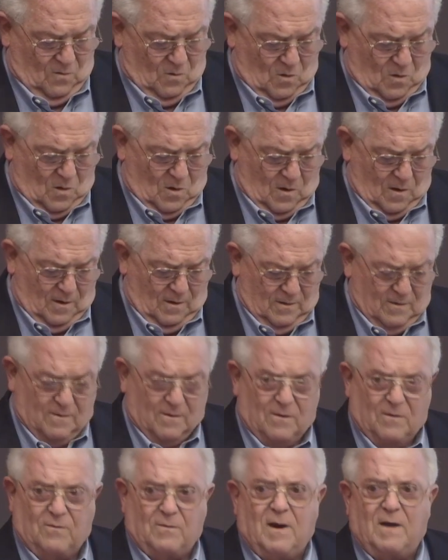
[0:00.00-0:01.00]
war nor
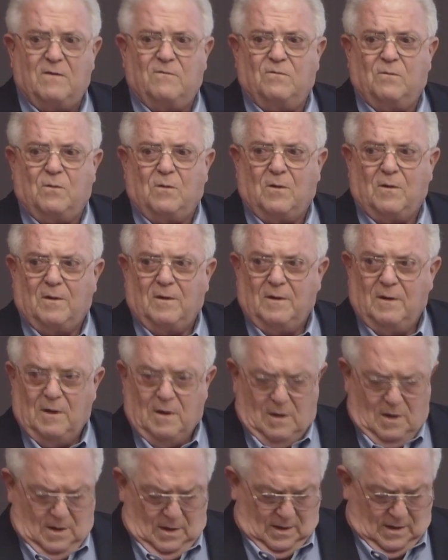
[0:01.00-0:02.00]
the threat of war
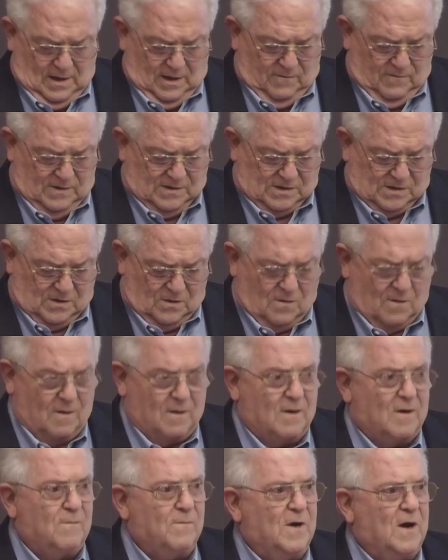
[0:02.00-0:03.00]
can
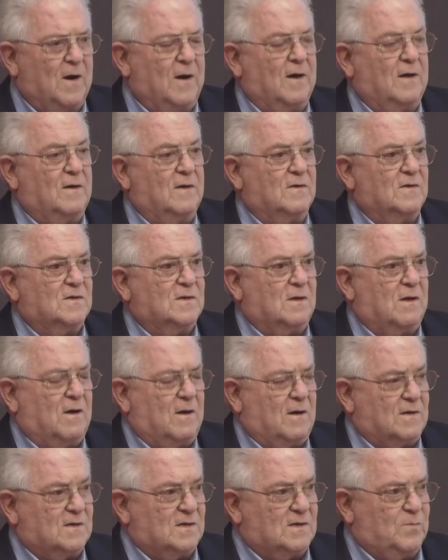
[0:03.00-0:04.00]
restore America's
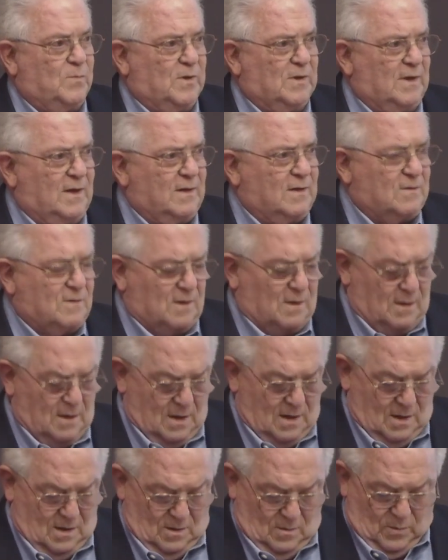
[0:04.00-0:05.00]
lost political
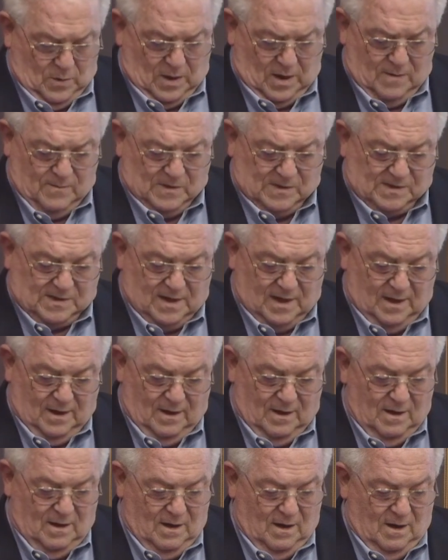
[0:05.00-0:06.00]
primacy.
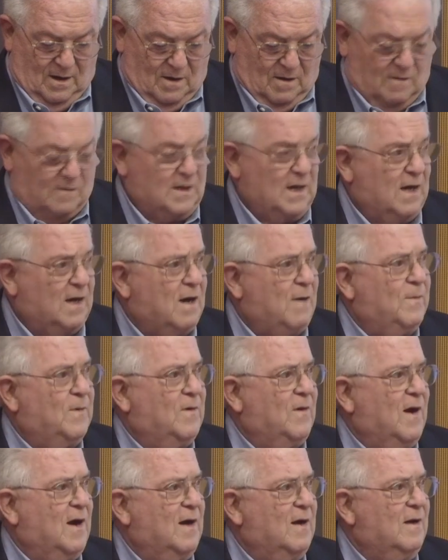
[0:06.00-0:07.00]
Only an
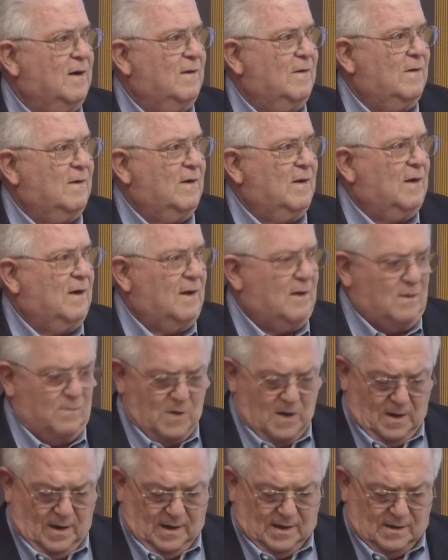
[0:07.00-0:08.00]
upgrade in
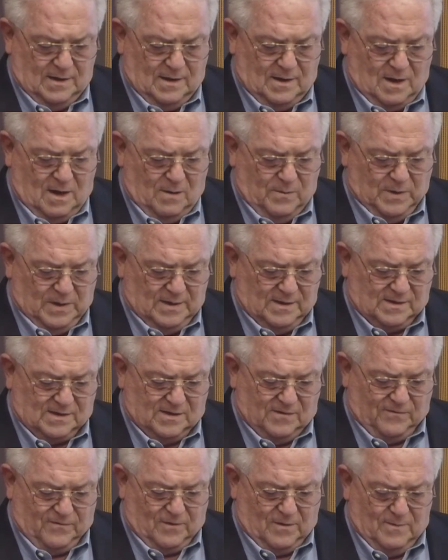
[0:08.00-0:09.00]
American competence
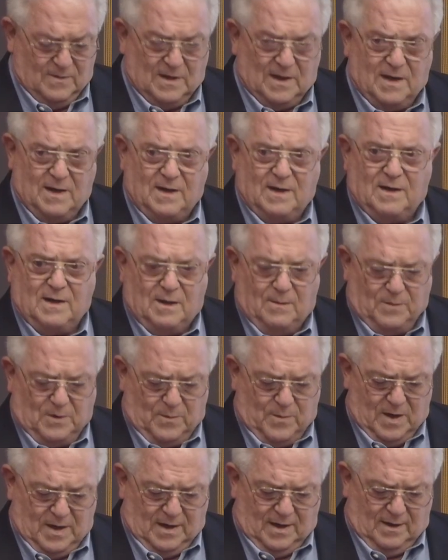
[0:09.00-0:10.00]
at formulating and
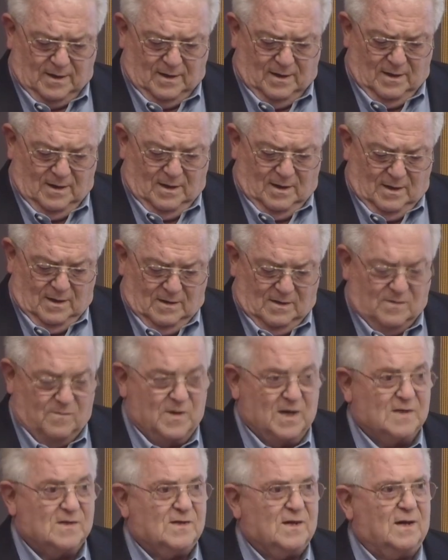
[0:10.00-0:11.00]
implementing
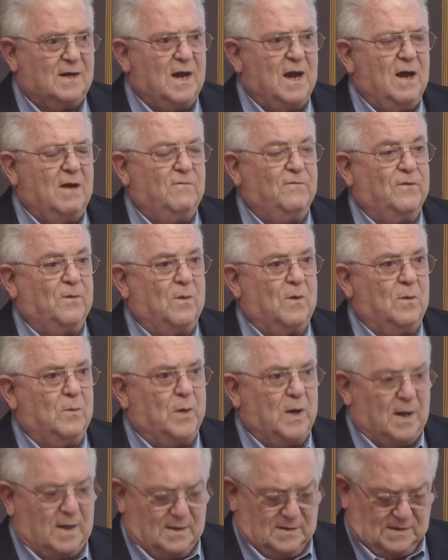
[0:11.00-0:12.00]
domestic and foreign
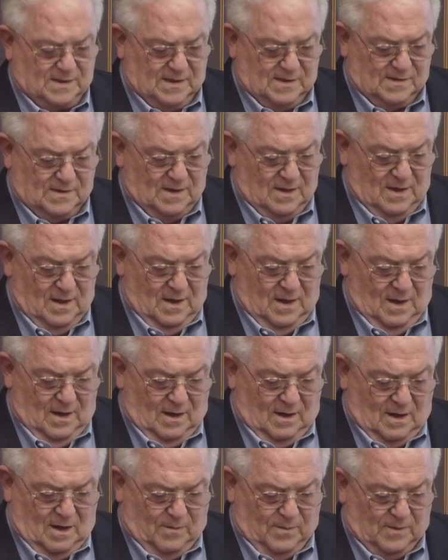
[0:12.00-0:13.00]
policies
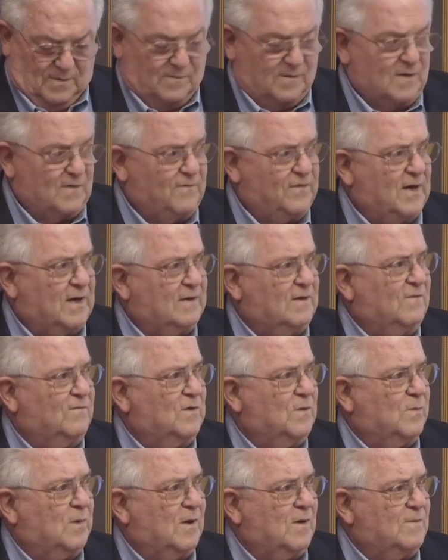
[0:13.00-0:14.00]
coupled with effective
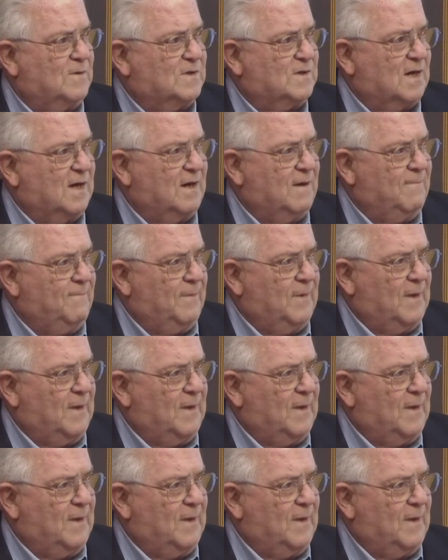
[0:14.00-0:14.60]
diplomacy